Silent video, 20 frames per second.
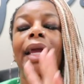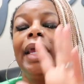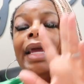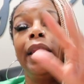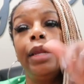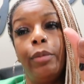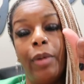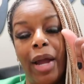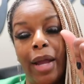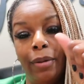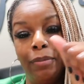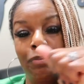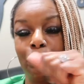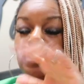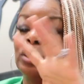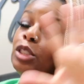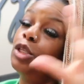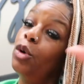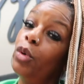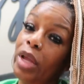Anyway,
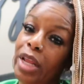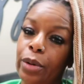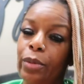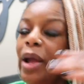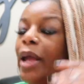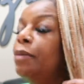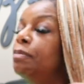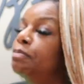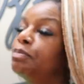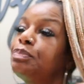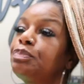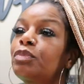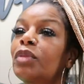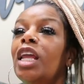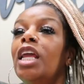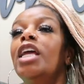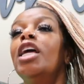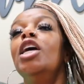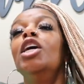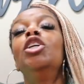so anyway,
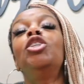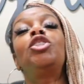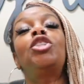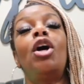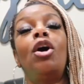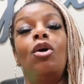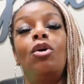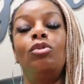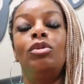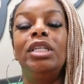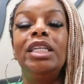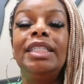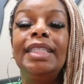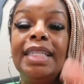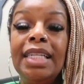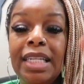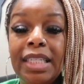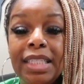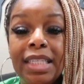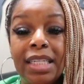so
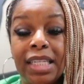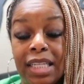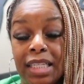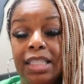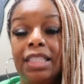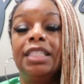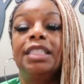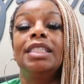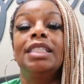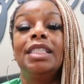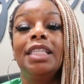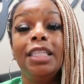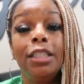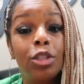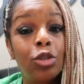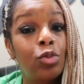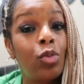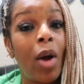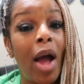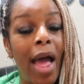listen, listen, listen.
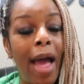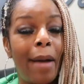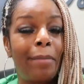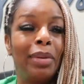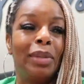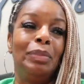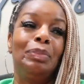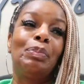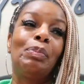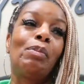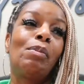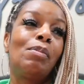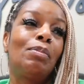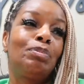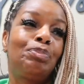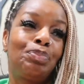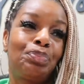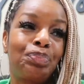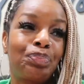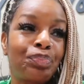This is what happened.
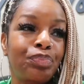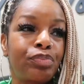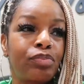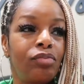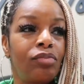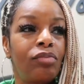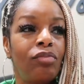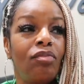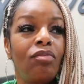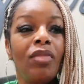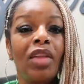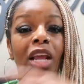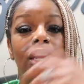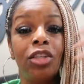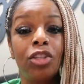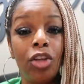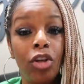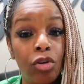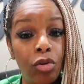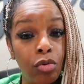
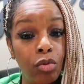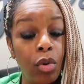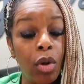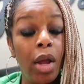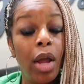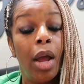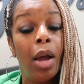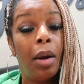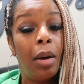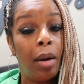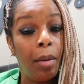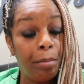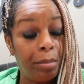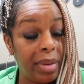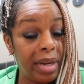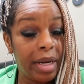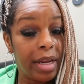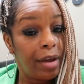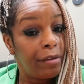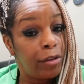So
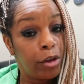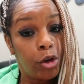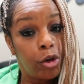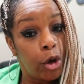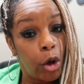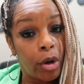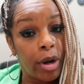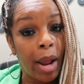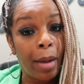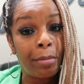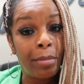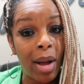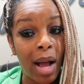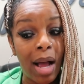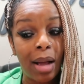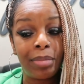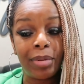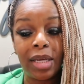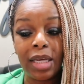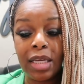many of you know that
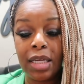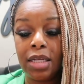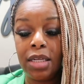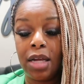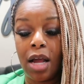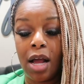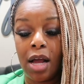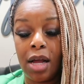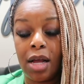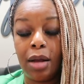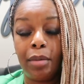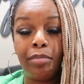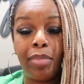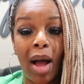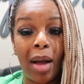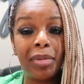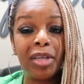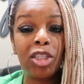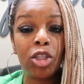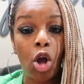Bobbi, uh,
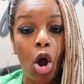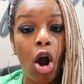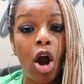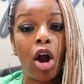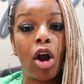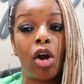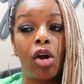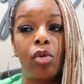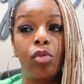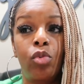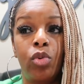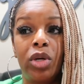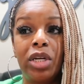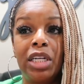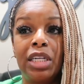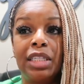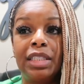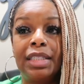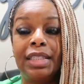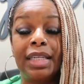Bobbi's car
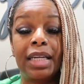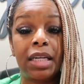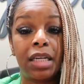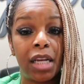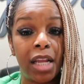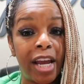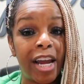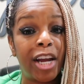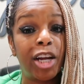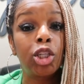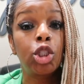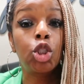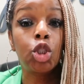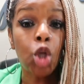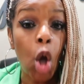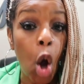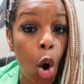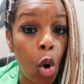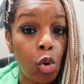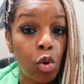was declared
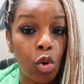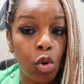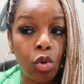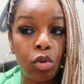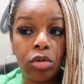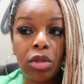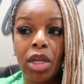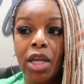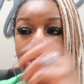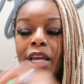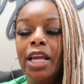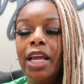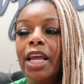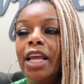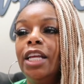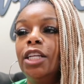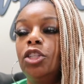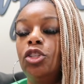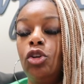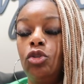total.
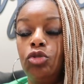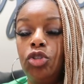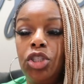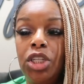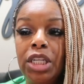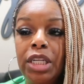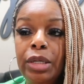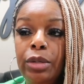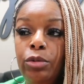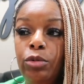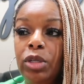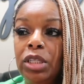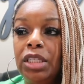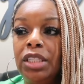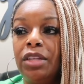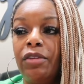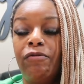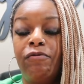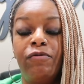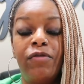And so she
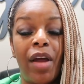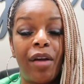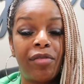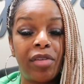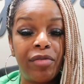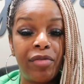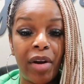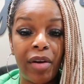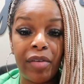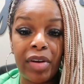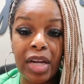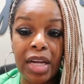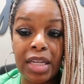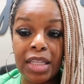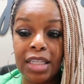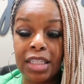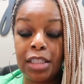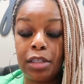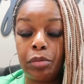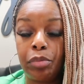was very, very
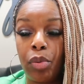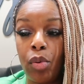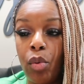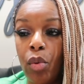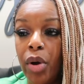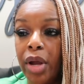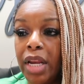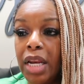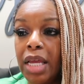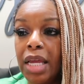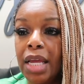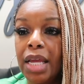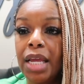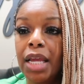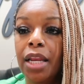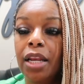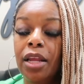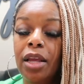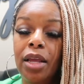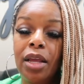
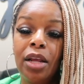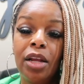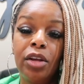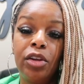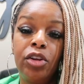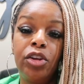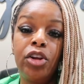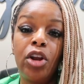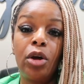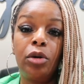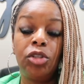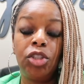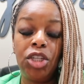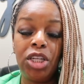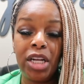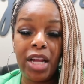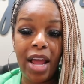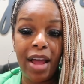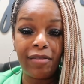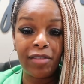disappointed. You know,
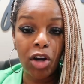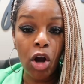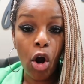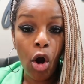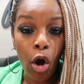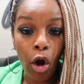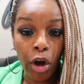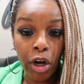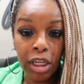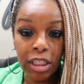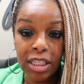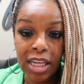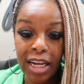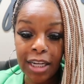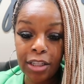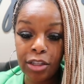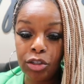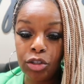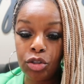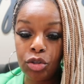she didn't have a car to
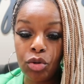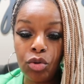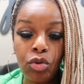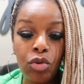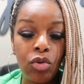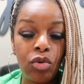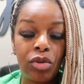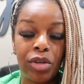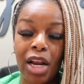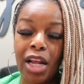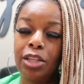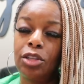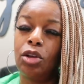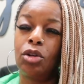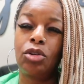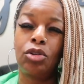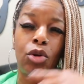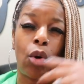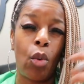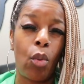take to school. And I
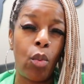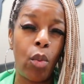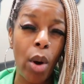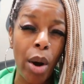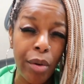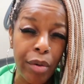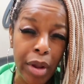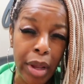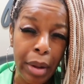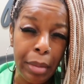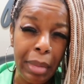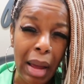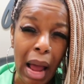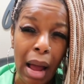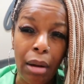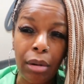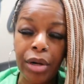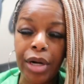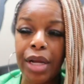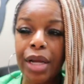told her, don't worry
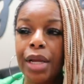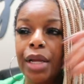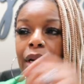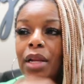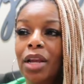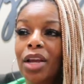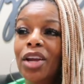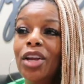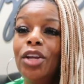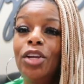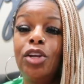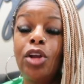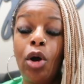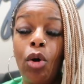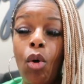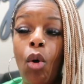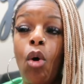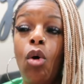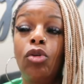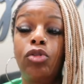about it. You
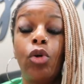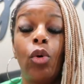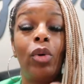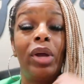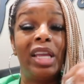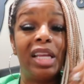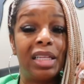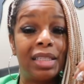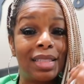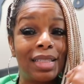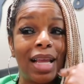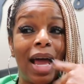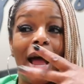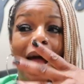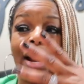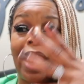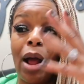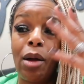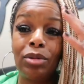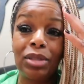know, although
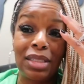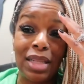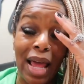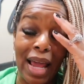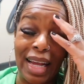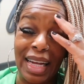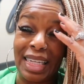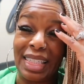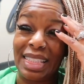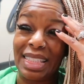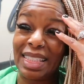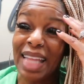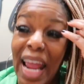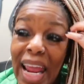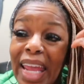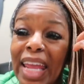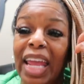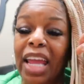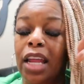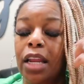inside I was like,
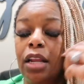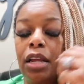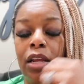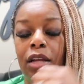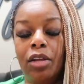dang it.